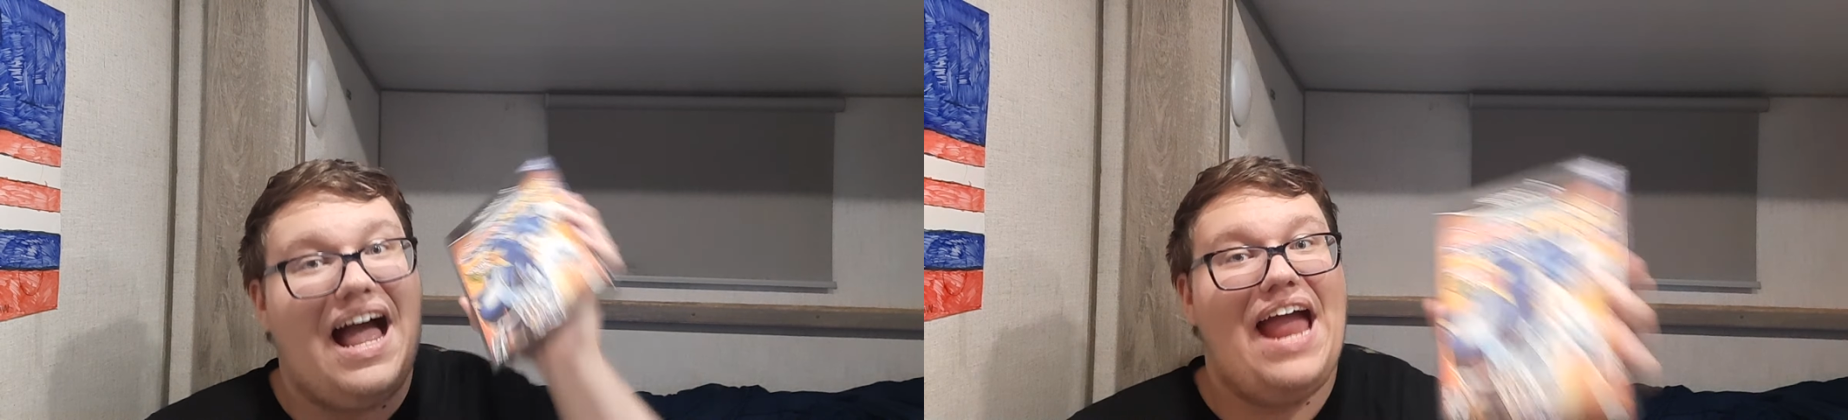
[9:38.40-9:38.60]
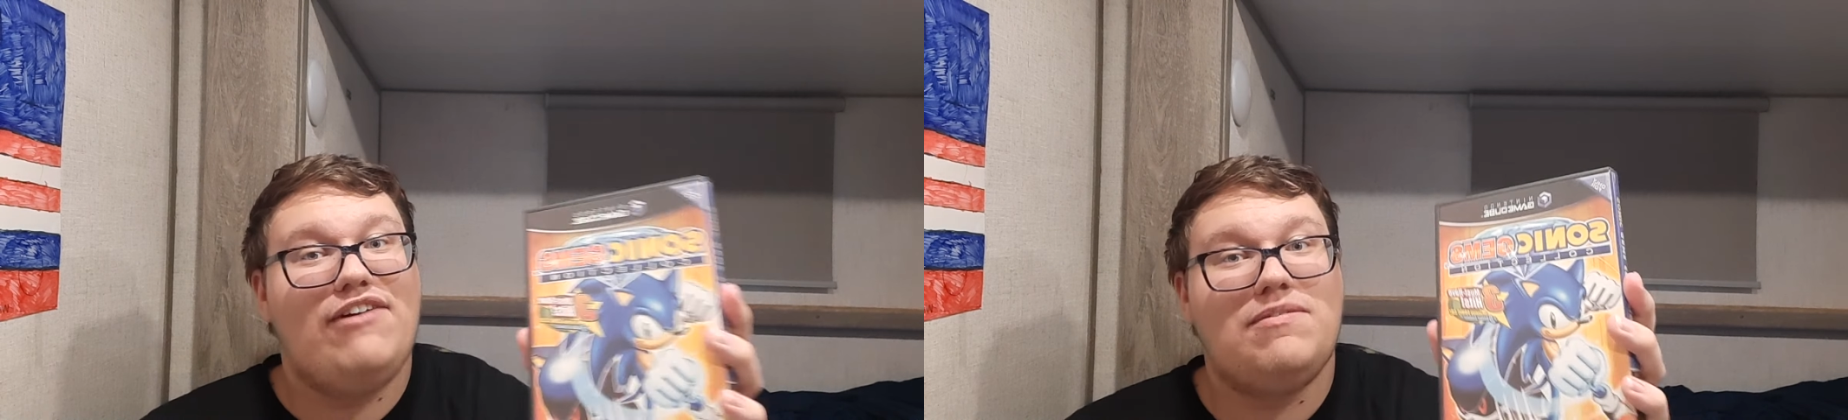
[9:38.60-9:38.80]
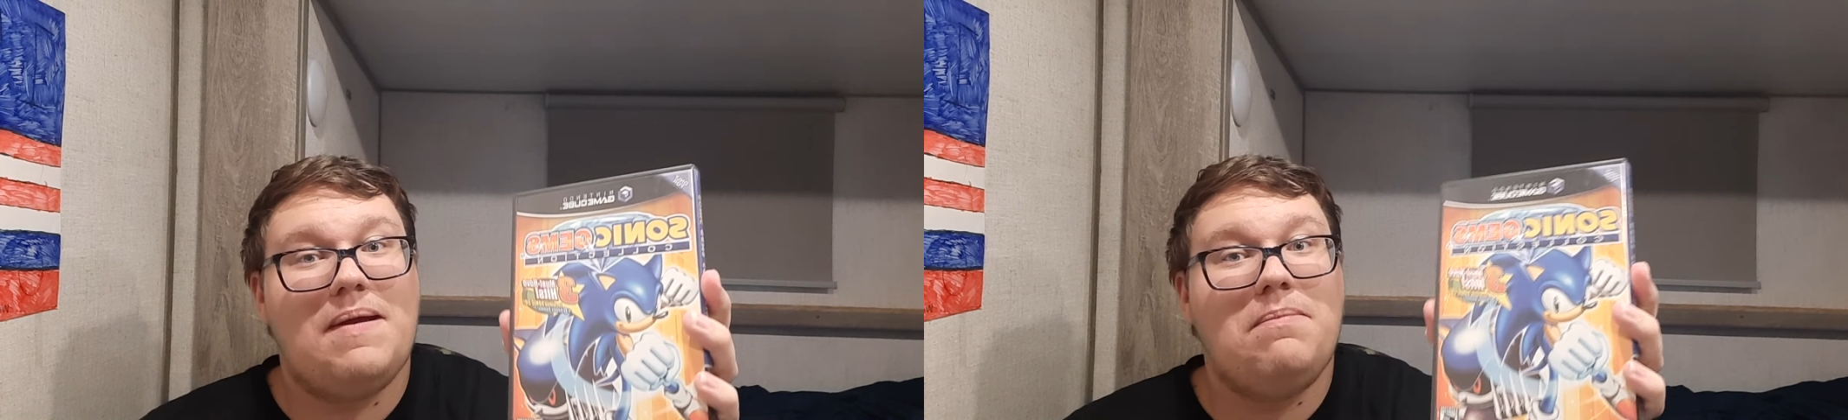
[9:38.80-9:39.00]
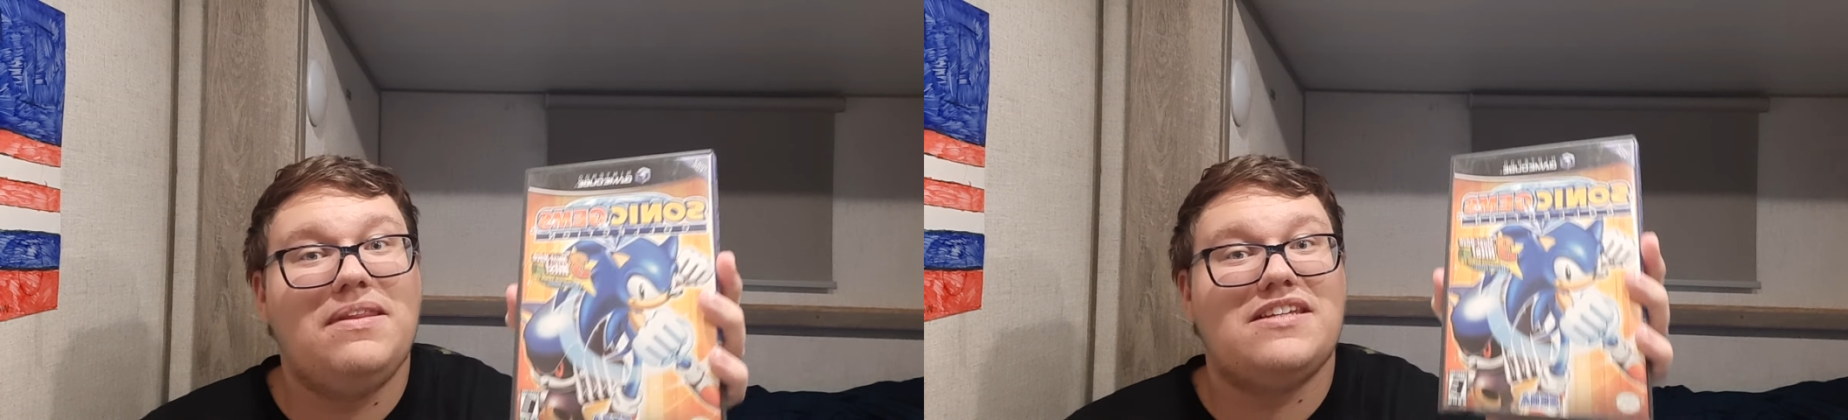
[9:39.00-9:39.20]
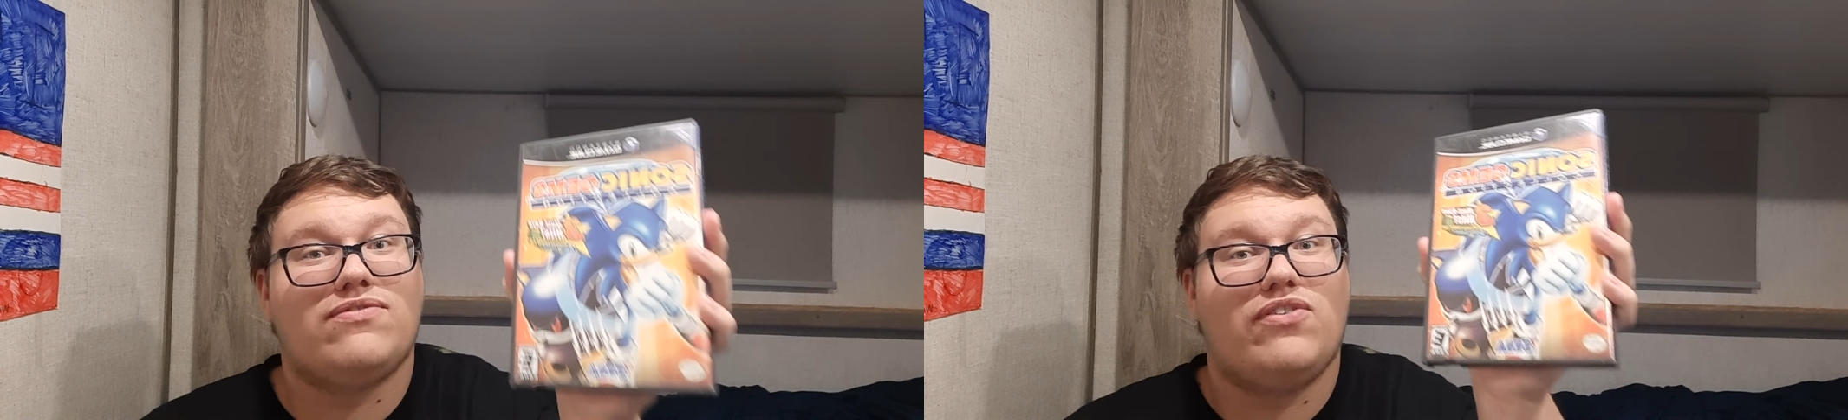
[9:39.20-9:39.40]
I remember
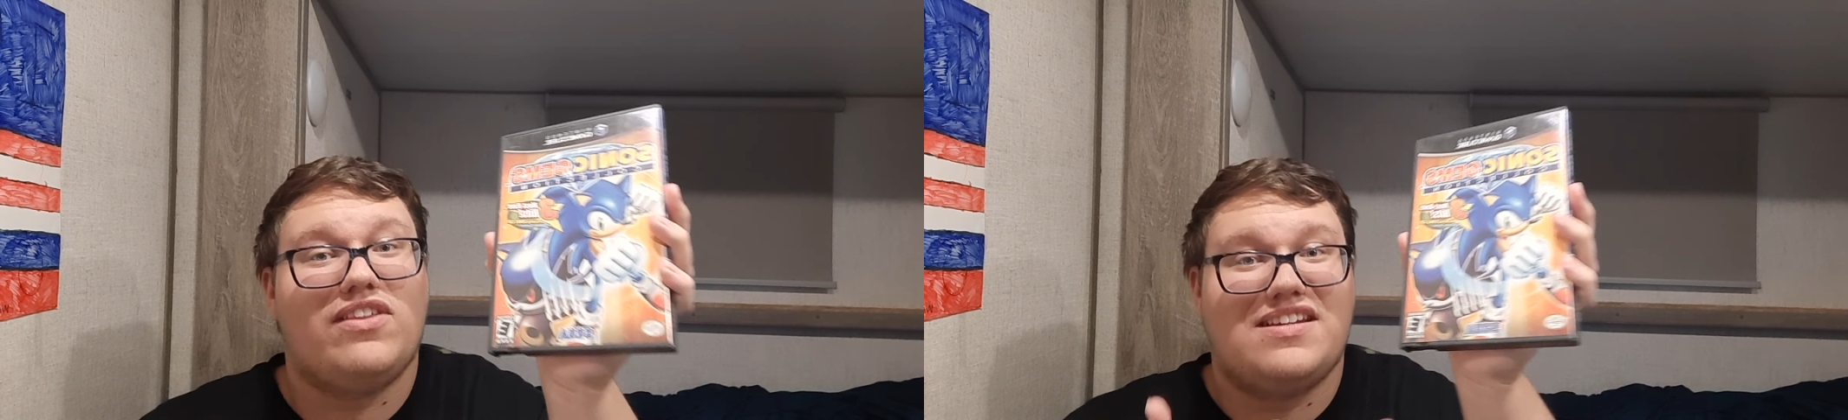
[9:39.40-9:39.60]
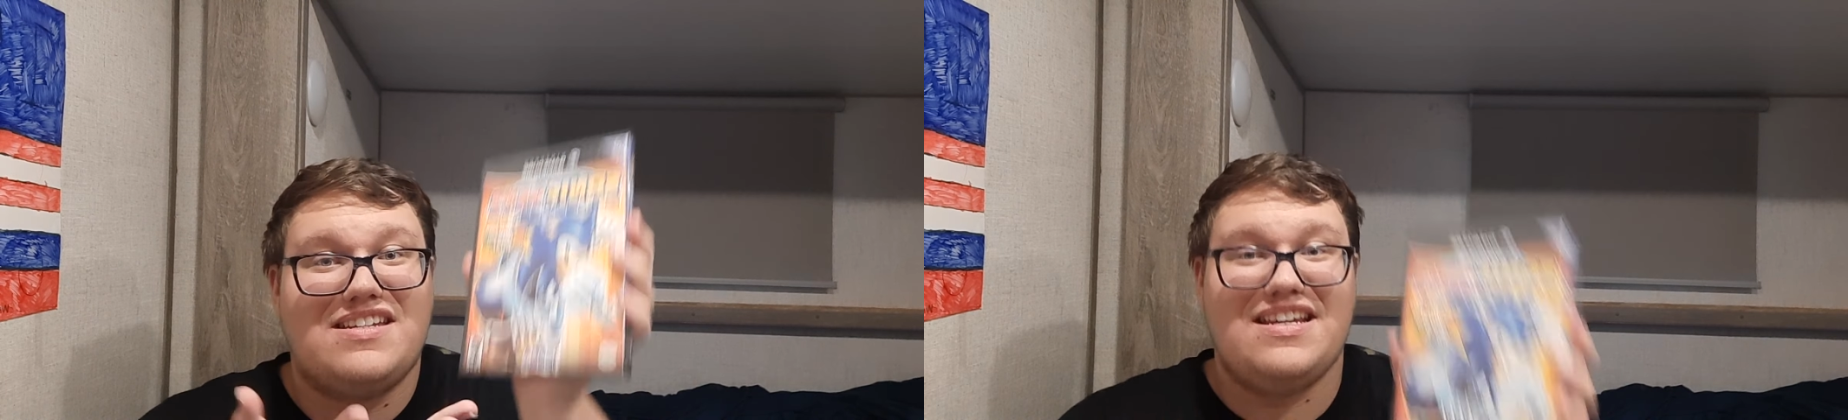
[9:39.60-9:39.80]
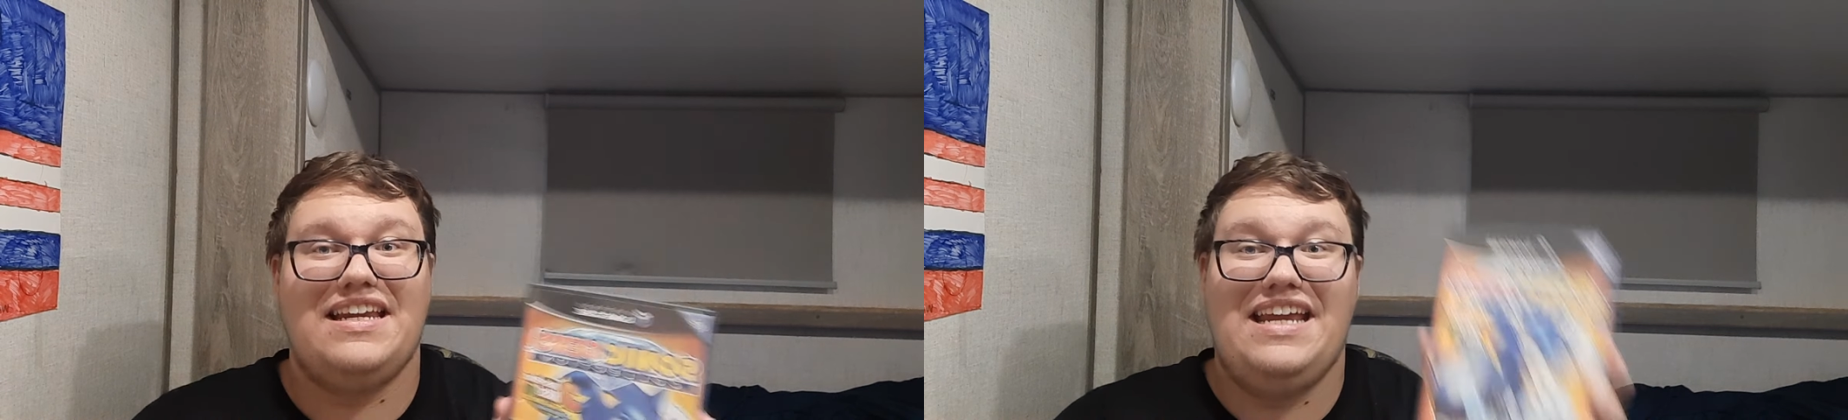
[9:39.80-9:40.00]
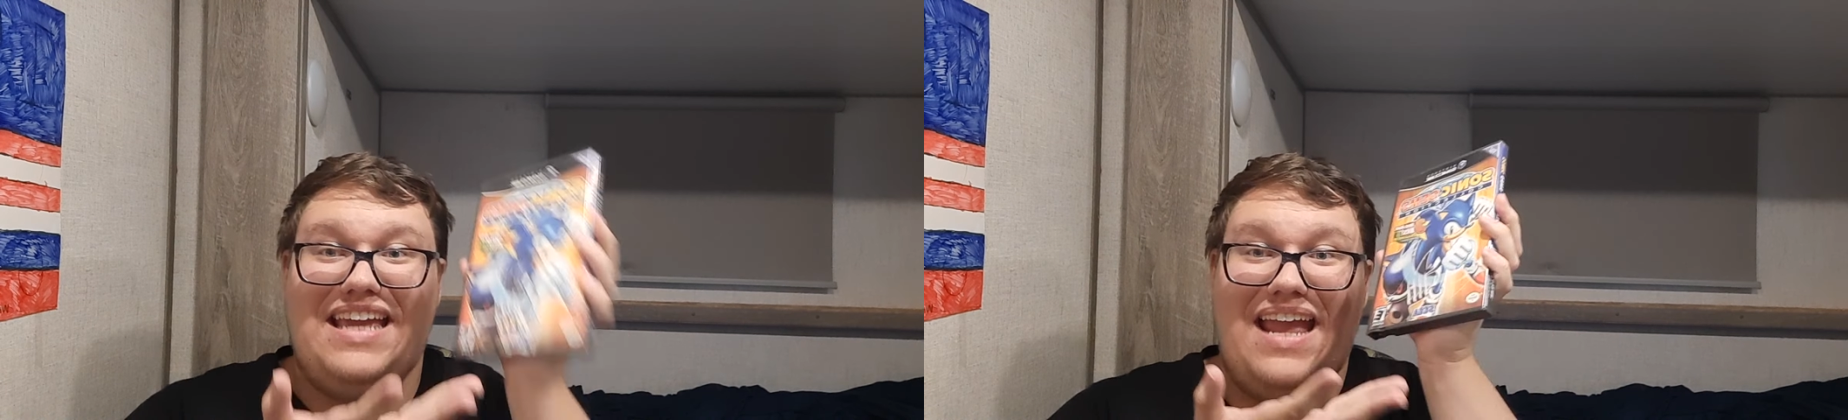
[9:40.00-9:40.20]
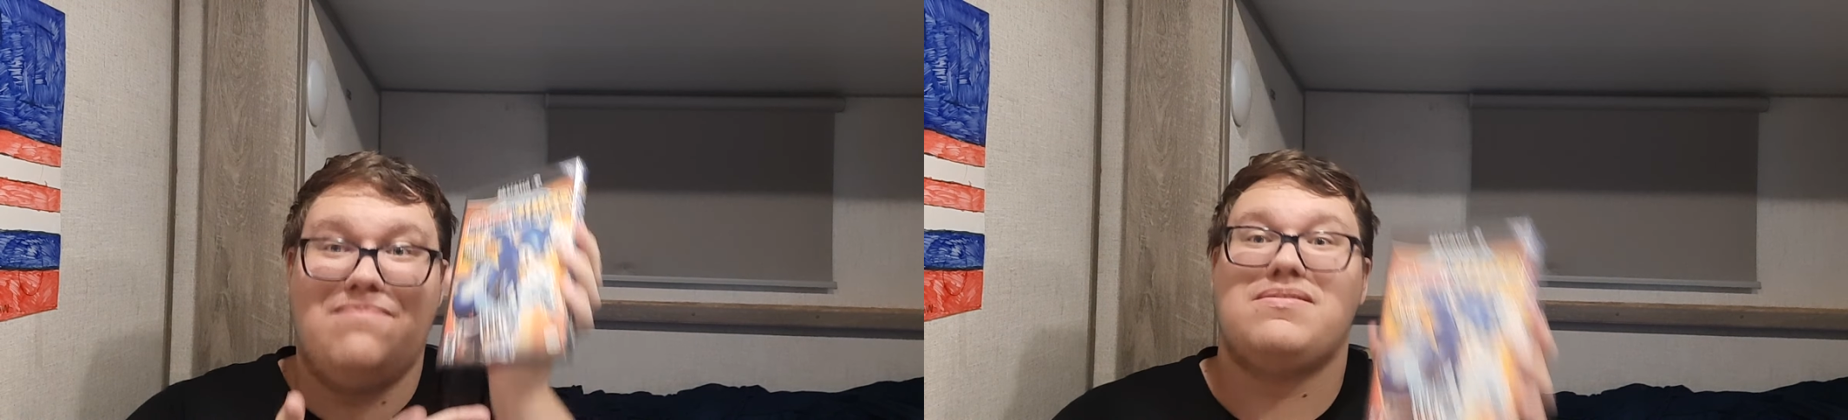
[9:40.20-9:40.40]
this for the shitty
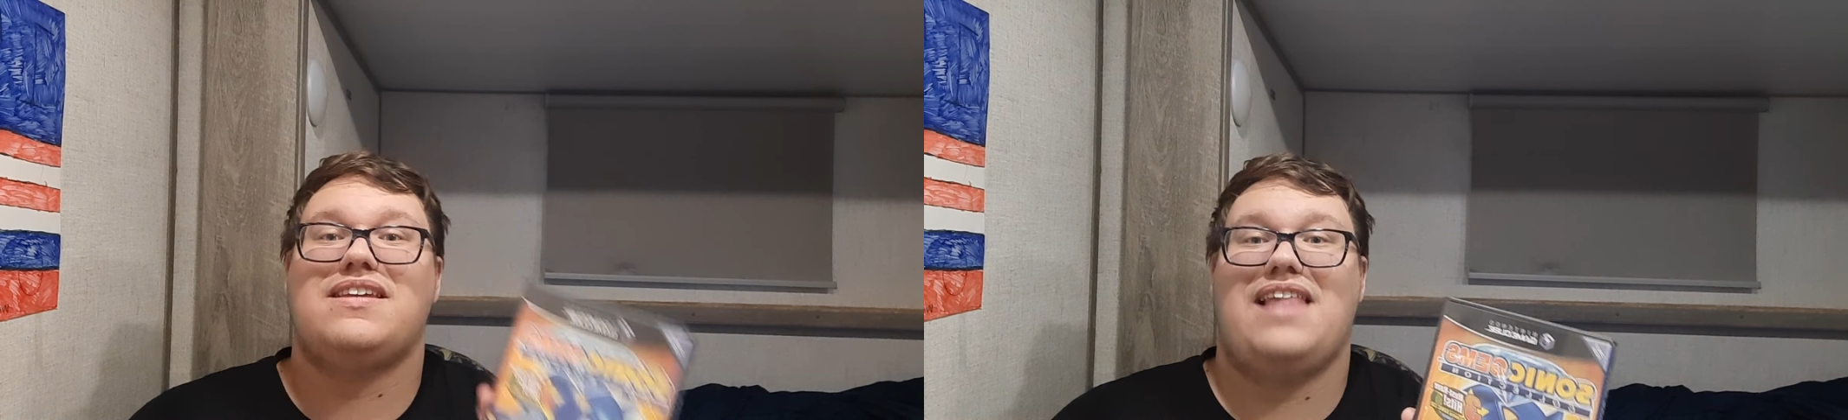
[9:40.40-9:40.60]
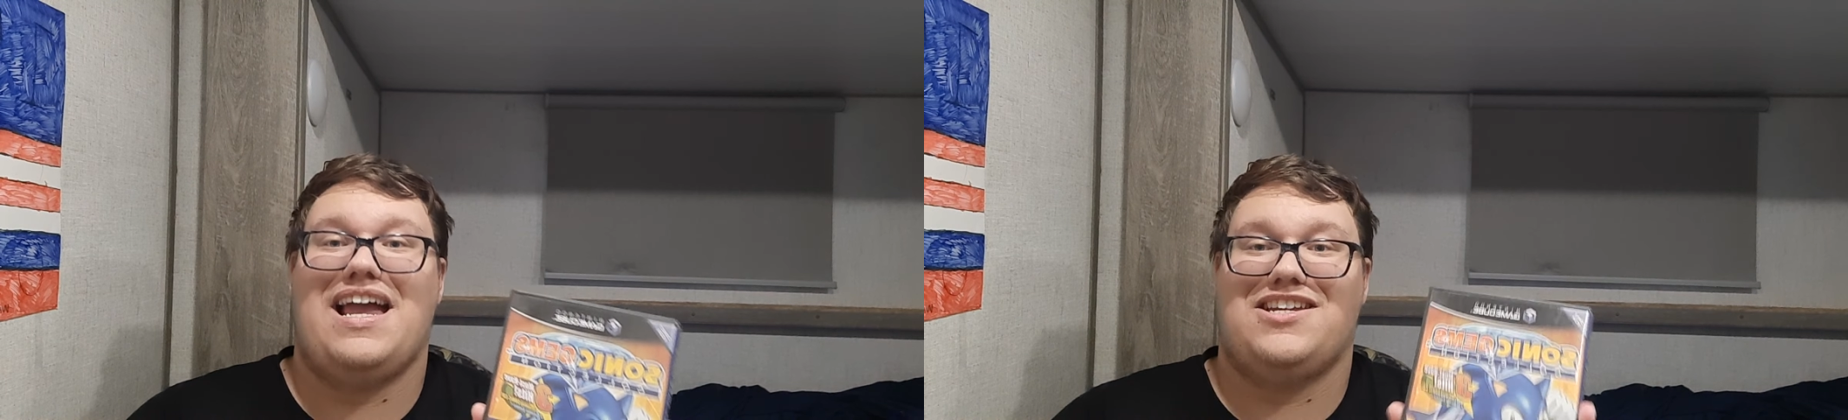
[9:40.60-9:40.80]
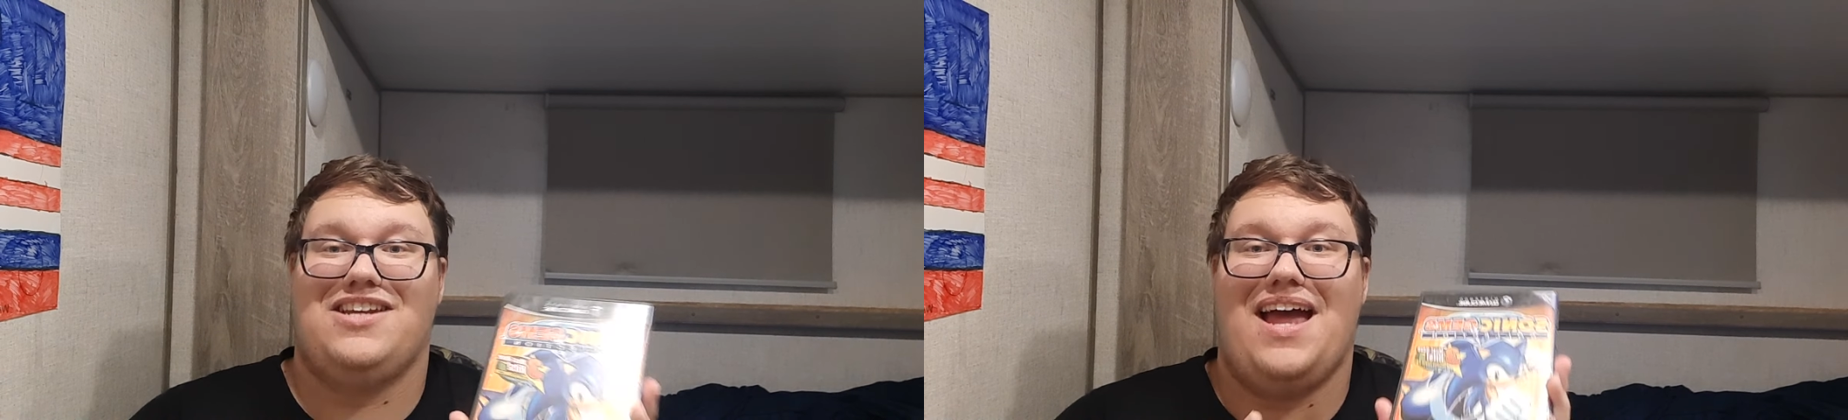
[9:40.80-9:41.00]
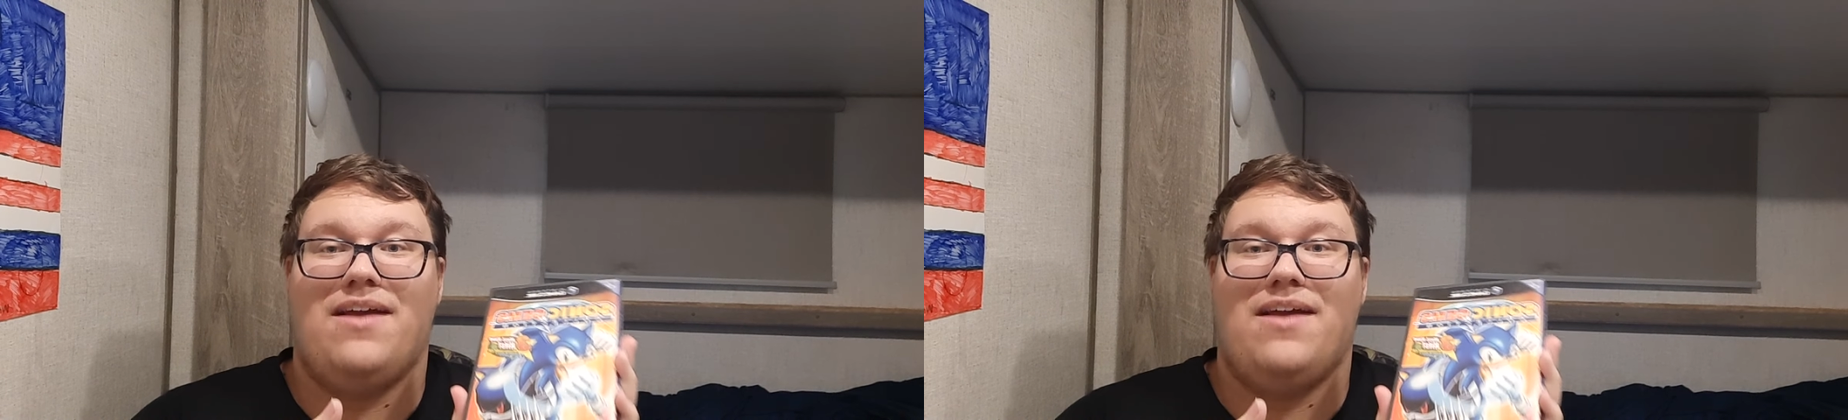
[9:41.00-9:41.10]
game selection.